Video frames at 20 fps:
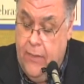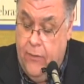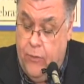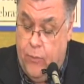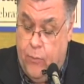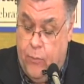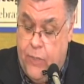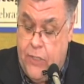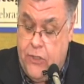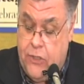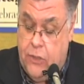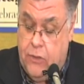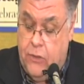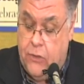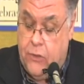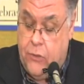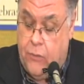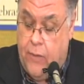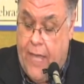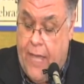The preacher
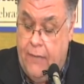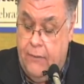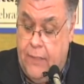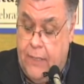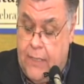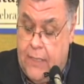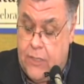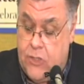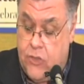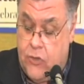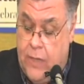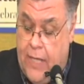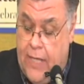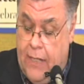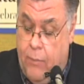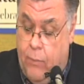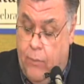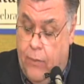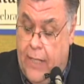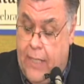looked around at us,
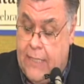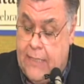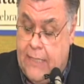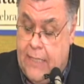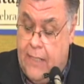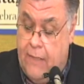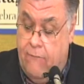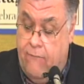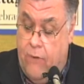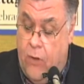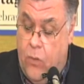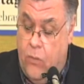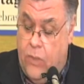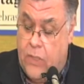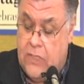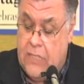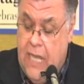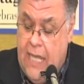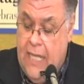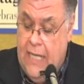trying to bring us into
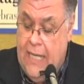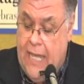focus.